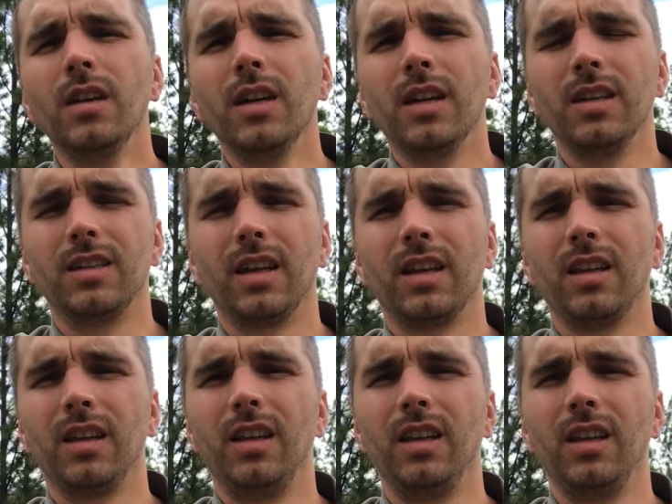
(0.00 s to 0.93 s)
Is that
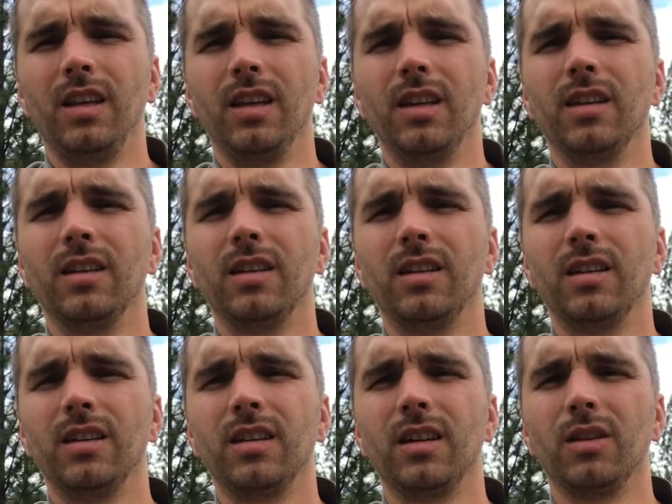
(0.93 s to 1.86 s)
the
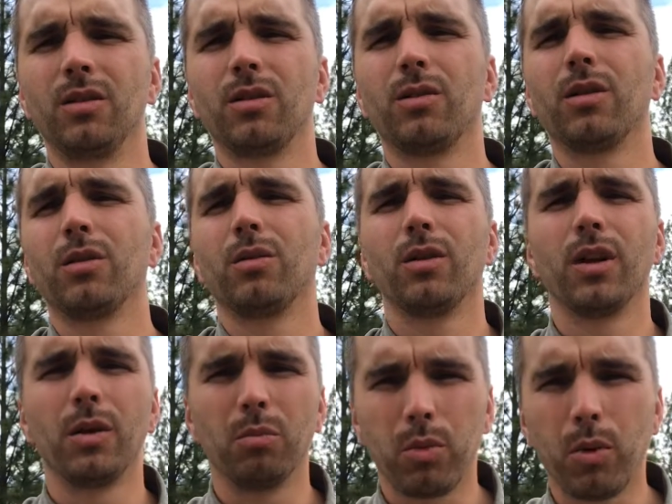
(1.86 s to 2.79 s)
quote unquote
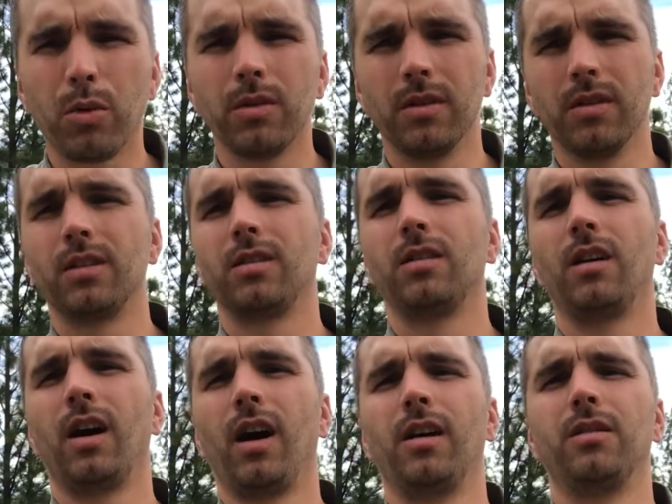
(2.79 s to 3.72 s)
importance
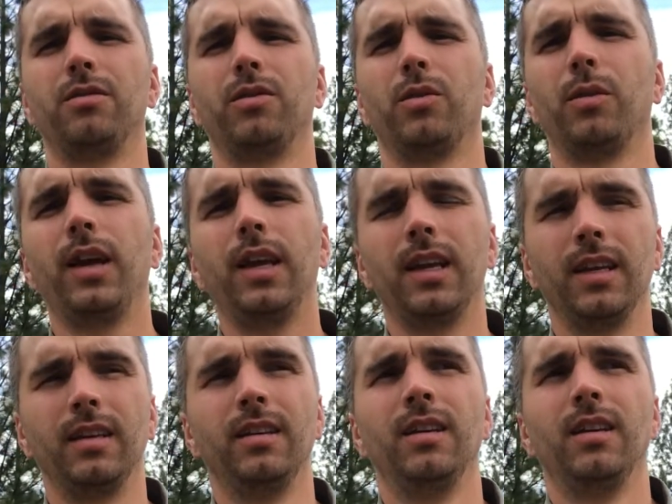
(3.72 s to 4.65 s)
of
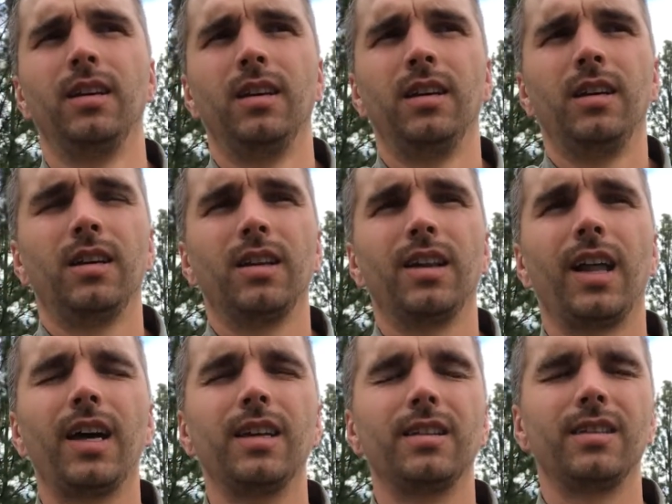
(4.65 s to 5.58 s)
awakening
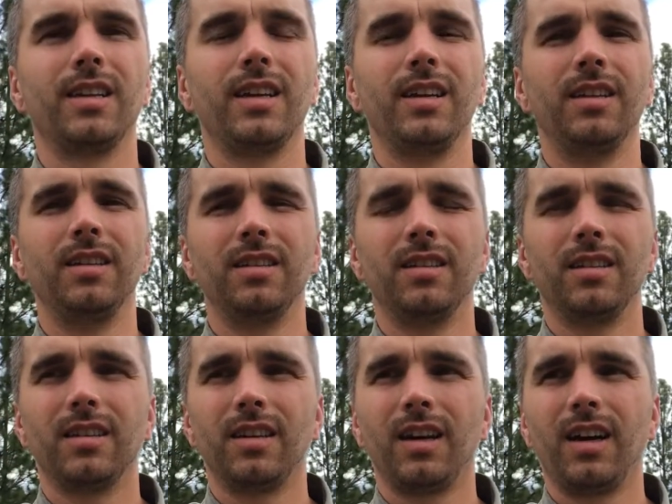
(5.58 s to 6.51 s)
lies
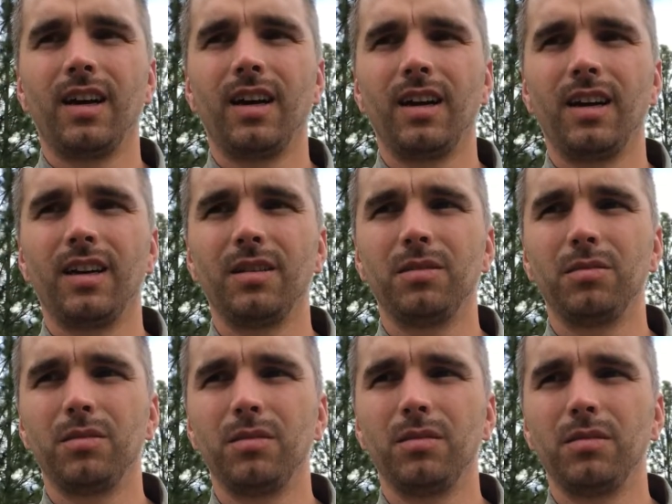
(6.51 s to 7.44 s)
in,
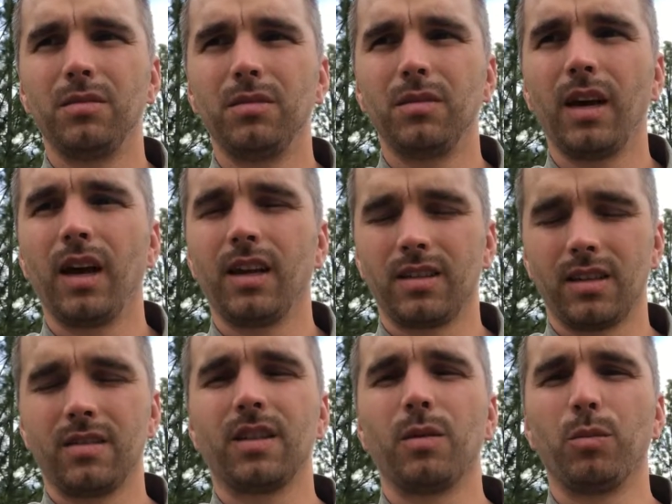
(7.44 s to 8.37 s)
as I
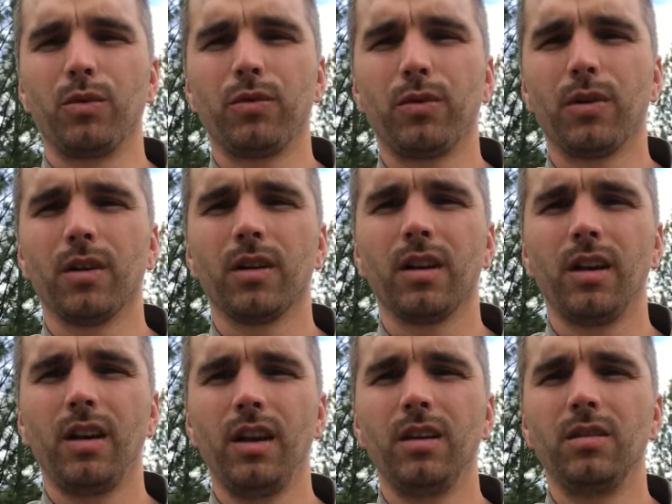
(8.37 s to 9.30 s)
said before,
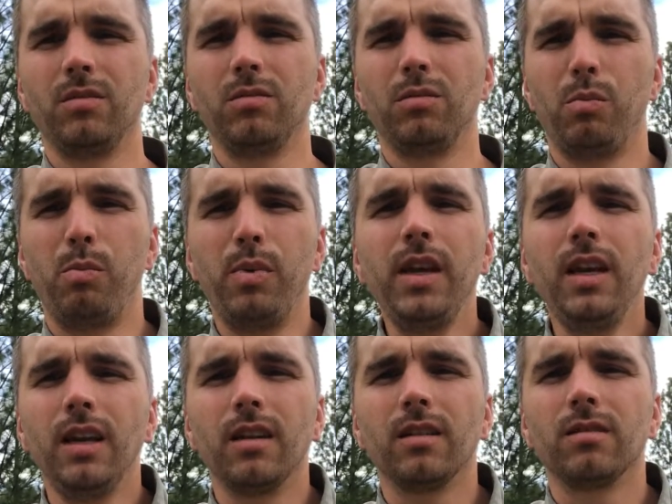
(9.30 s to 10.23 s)
it
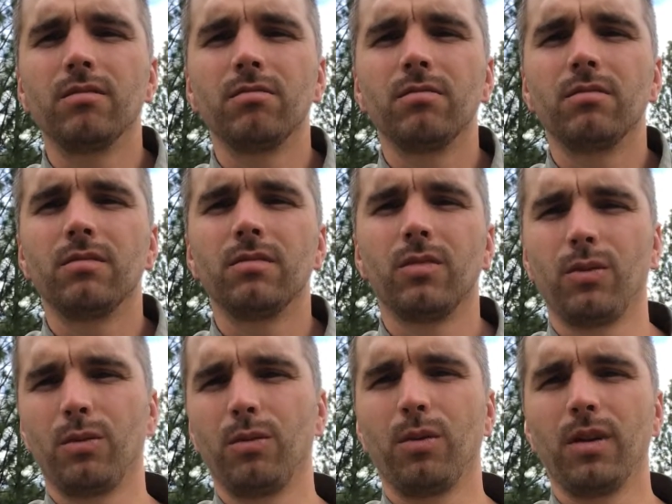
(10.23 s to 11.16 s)
being
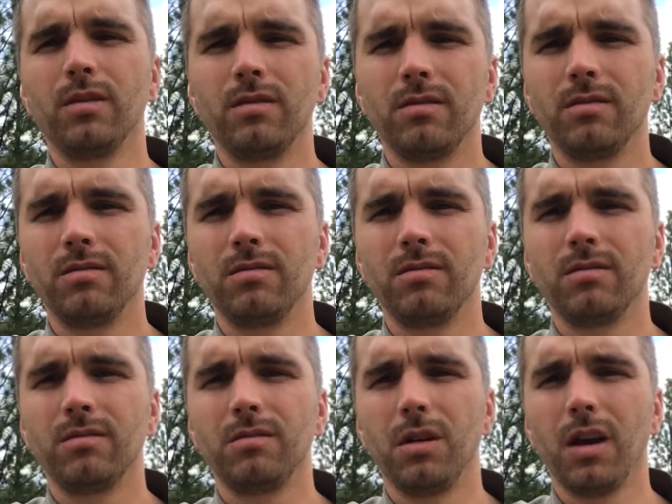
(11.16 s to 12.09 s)
what
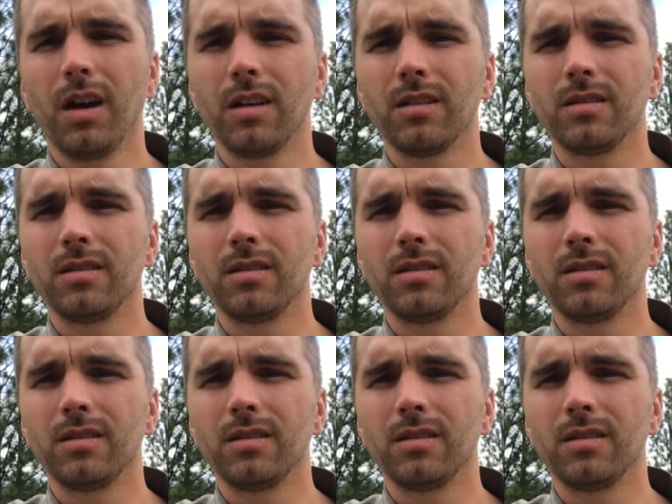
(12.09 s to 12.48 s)
we are.